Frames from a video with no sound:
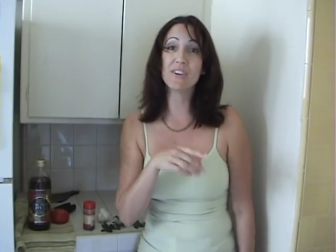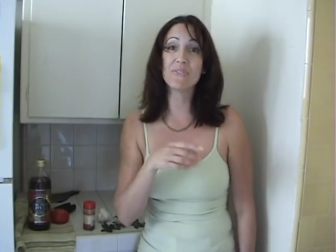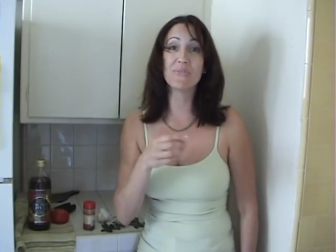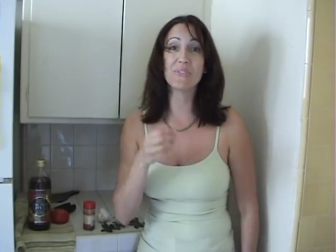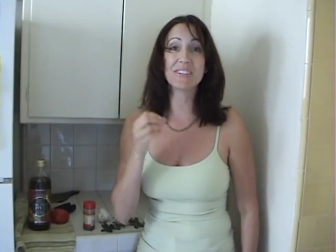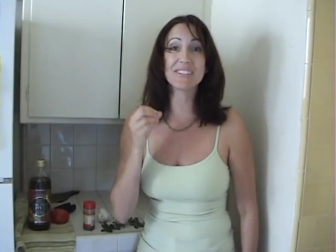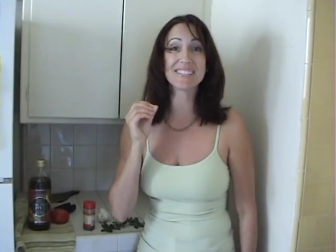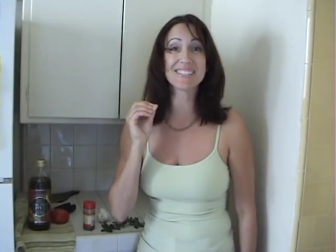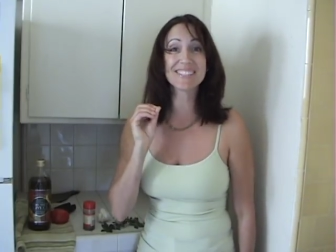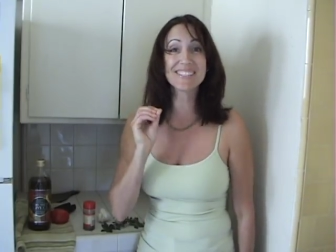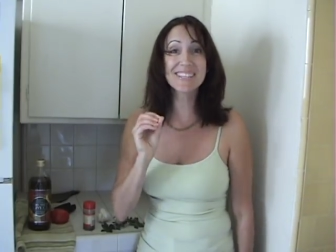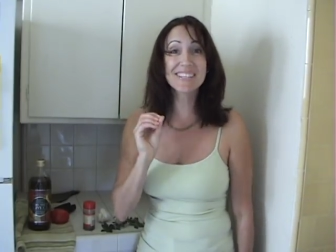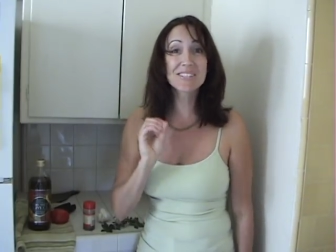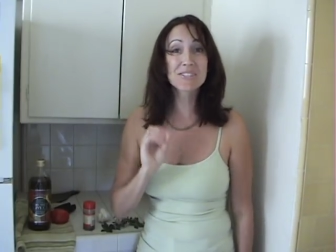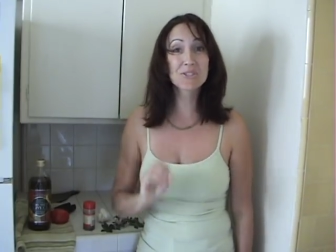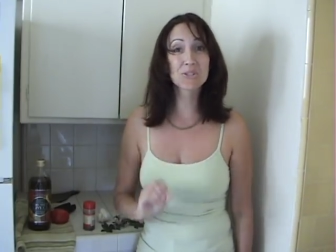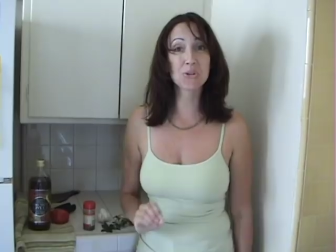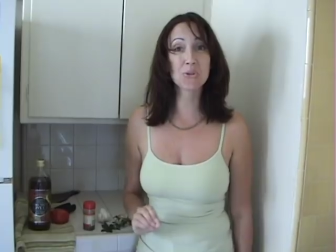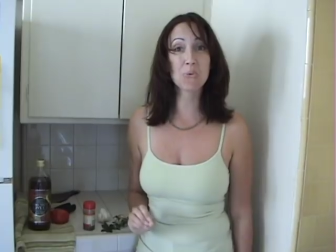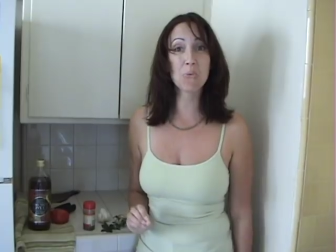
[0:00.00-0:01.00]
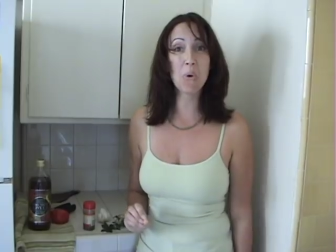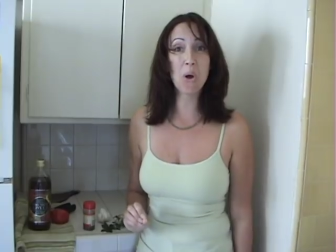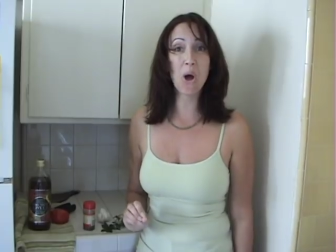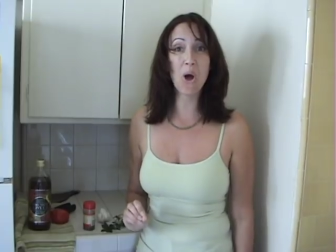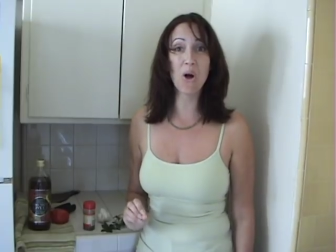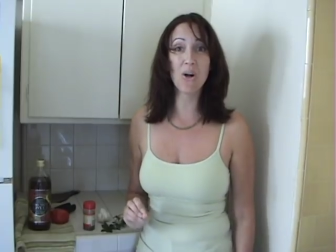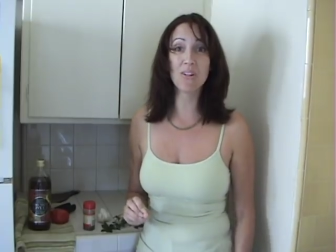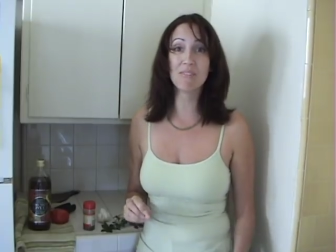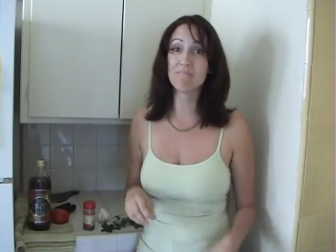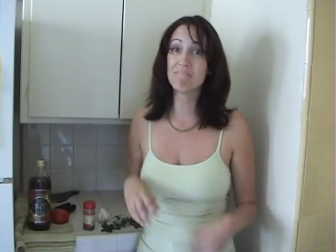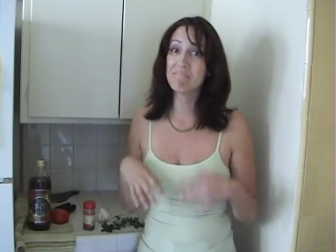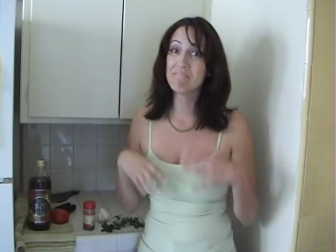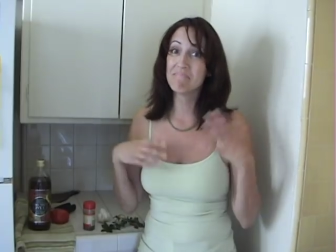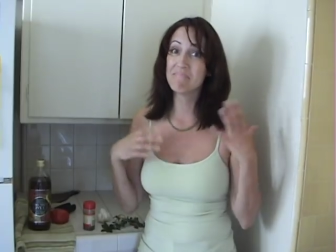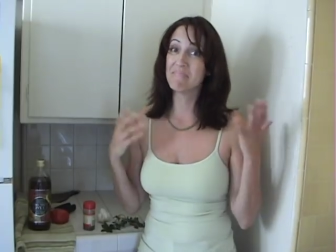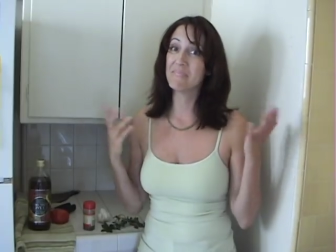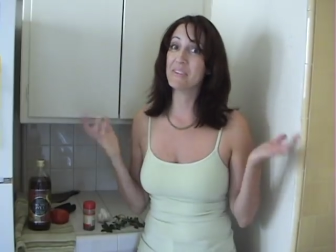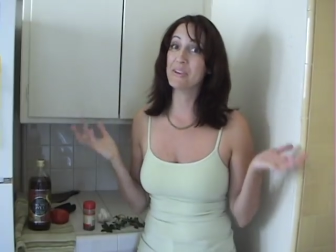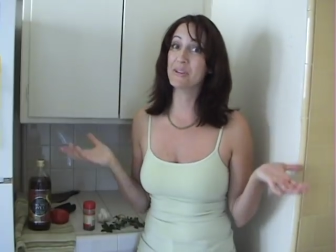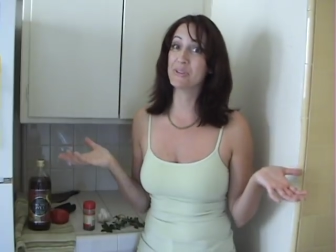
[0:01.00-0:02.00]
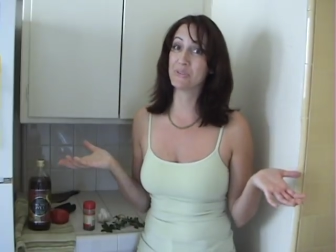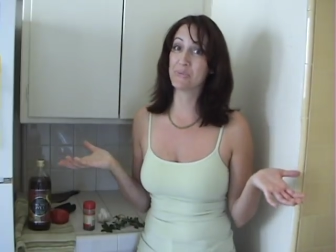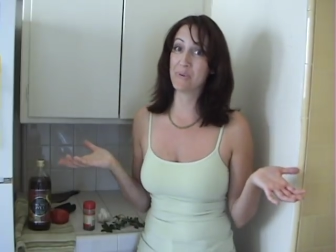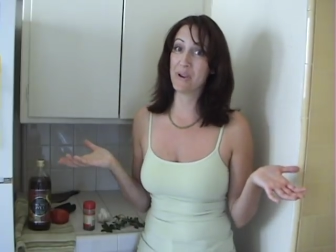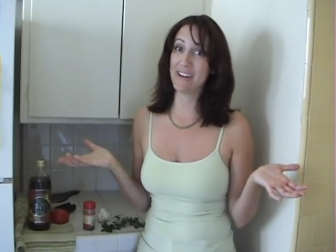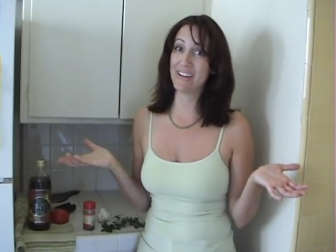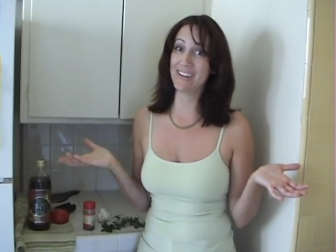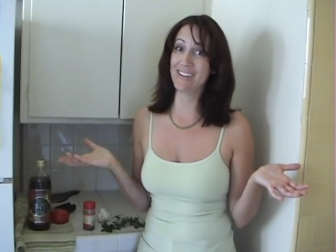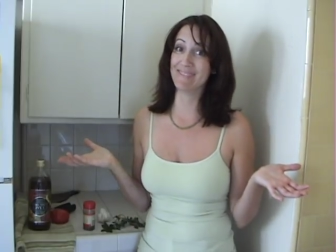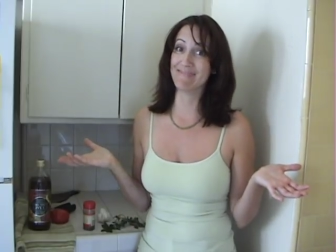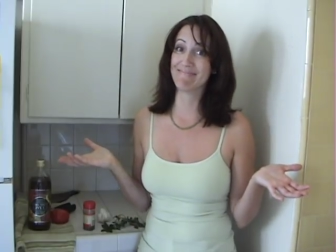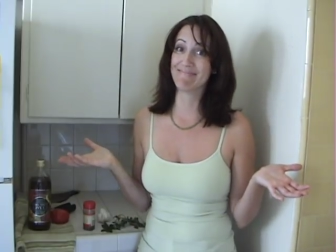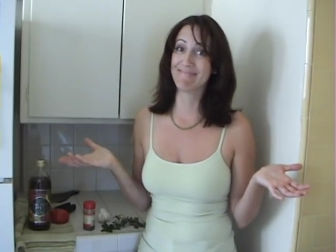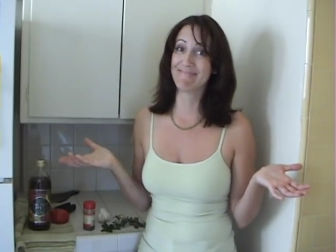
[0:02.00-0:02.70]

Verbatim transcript: If it sticks to the wall, it's ready.